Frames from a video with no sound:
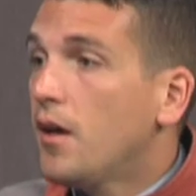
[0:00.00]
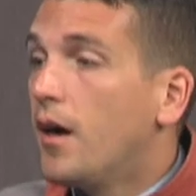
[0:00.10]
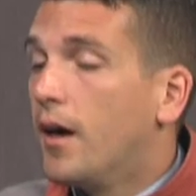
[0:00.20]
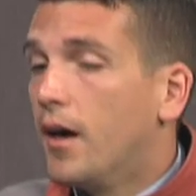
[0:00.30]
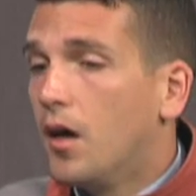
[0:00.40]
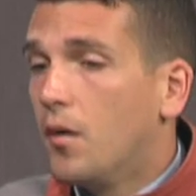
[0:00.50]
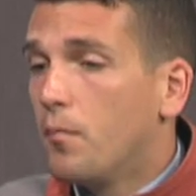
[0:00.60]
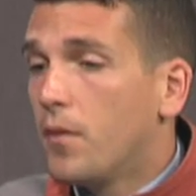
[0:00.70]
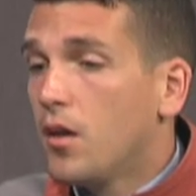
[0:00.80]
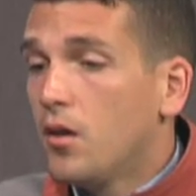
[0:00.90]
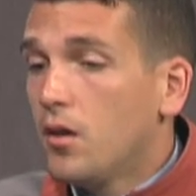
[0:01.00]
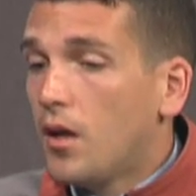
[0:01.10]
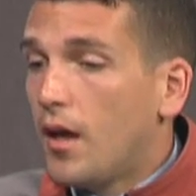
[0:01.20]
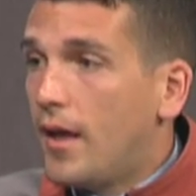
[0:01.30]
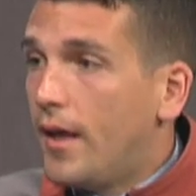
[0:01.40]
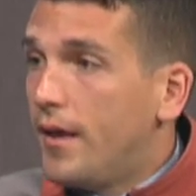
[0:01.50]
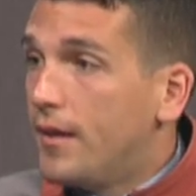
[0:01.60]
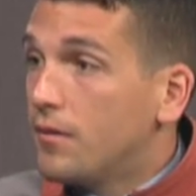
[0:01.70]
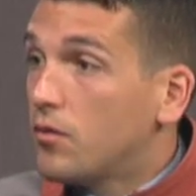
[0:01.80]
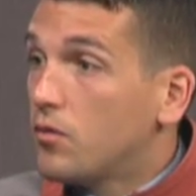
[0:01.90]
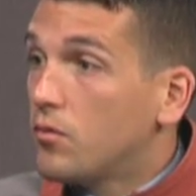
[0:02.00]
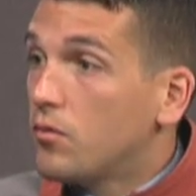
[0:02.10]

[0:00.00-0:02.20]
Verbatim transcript: Um, and